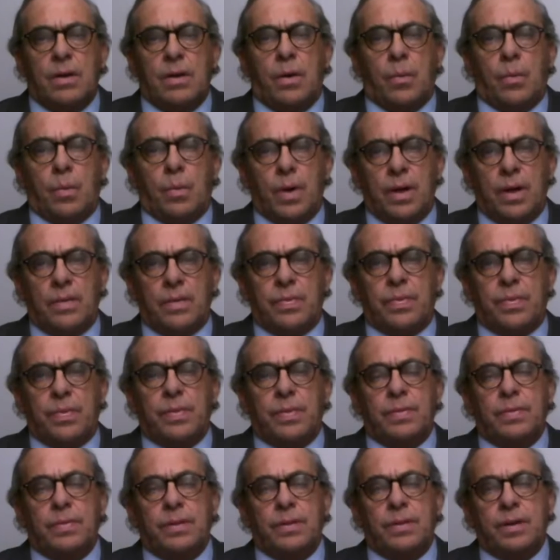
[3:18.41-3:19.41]
with
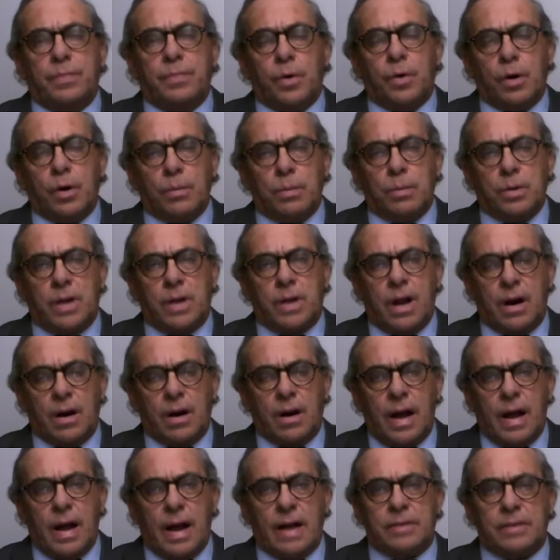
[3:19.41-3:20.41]
the Affordable Care
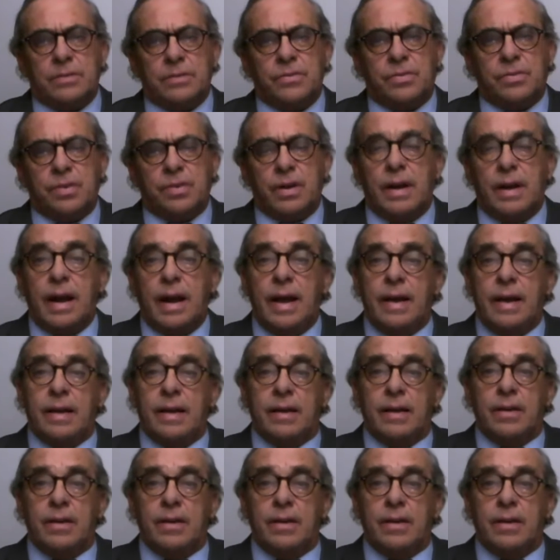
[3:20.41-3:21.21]
Act and said, hey,